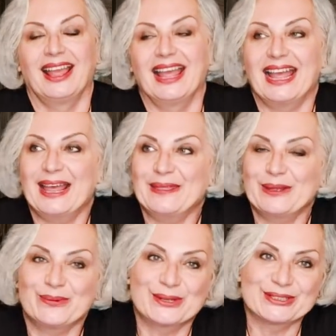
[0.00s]
and there
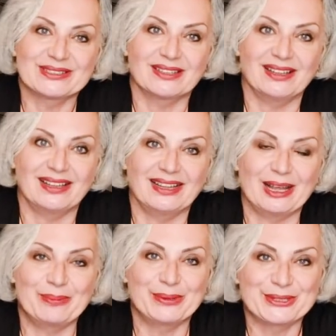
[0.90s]
was uh, a
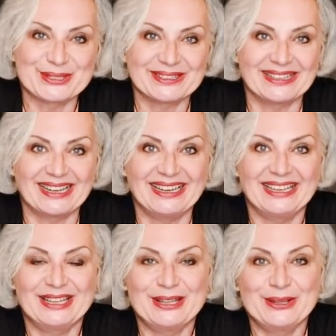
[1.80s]
person there
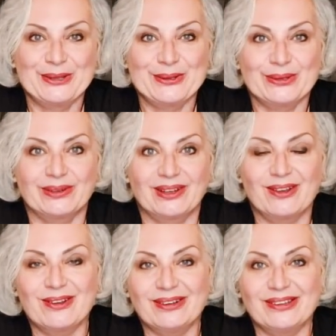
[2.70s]
who
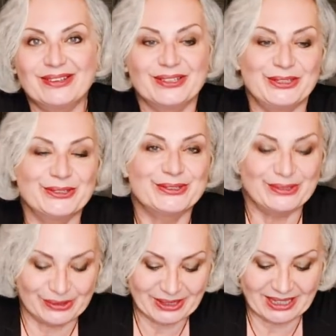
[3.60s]
oh no, are you
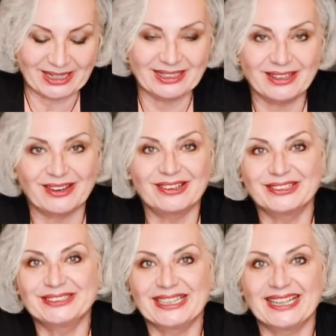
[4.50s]
looking in
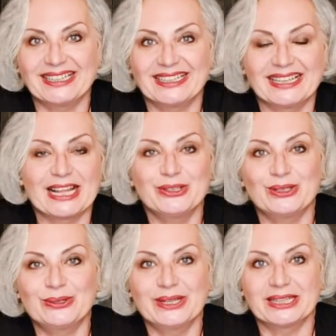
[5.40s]
cars? Yeah, yeah, yeah, can you
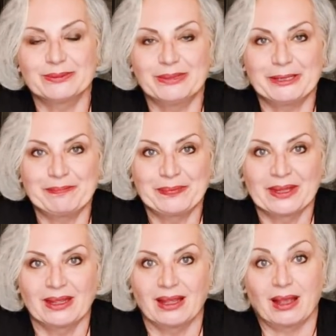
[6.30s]
look at me?
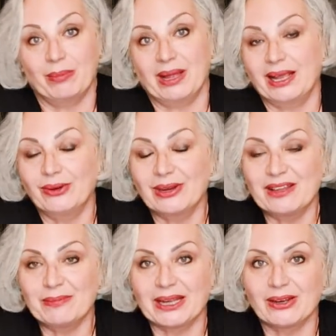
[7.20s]
But I don't have
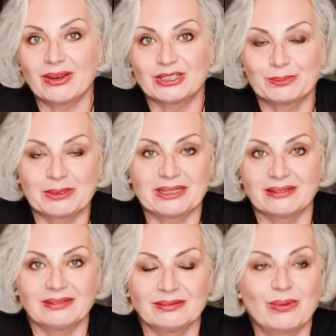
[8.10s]
my cars, but
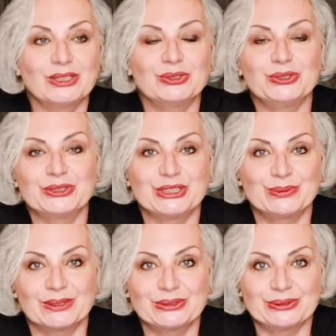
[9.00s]
what do you see?
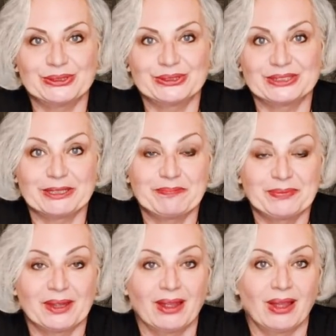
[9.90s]
What do you see?
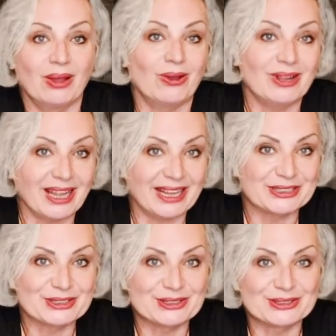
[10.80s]
Okay,
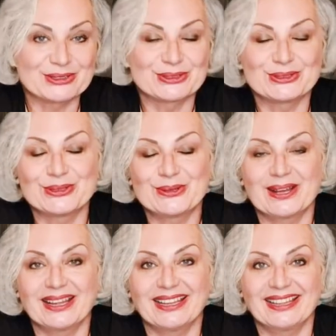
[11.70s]
so
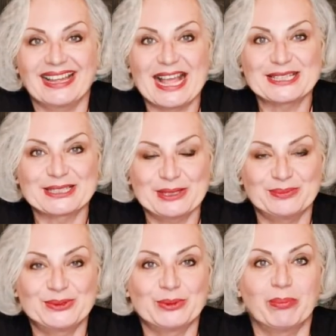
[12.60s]
I uh, asked him
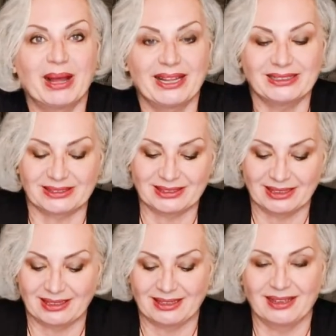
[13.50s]
to bite
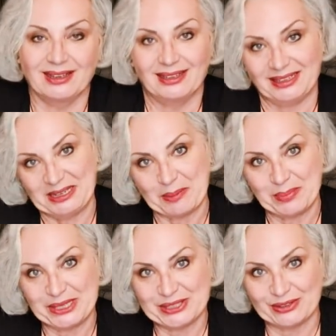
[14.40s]
in a
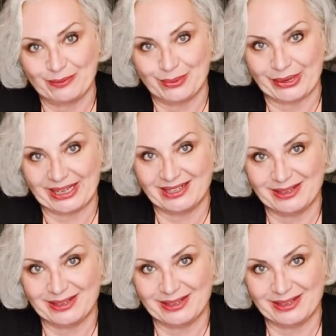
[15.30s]
piece of bread